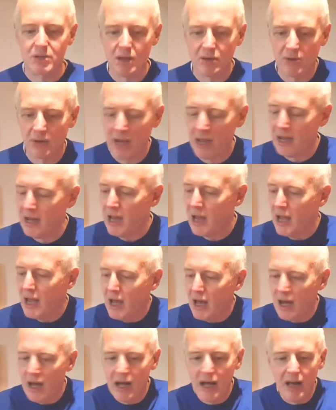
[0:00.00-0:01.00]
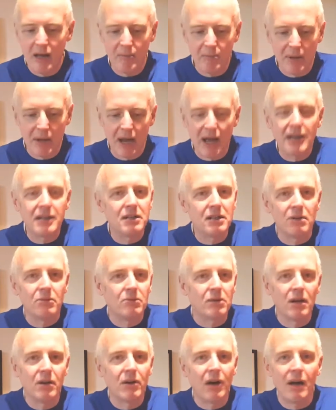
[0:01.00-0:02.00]
okay, but I
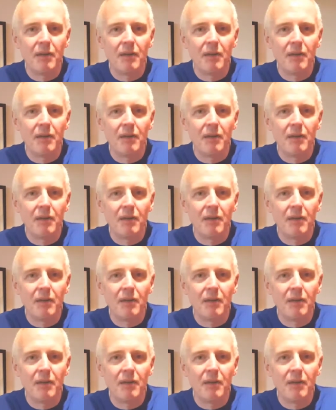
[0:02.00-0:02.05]
don't know.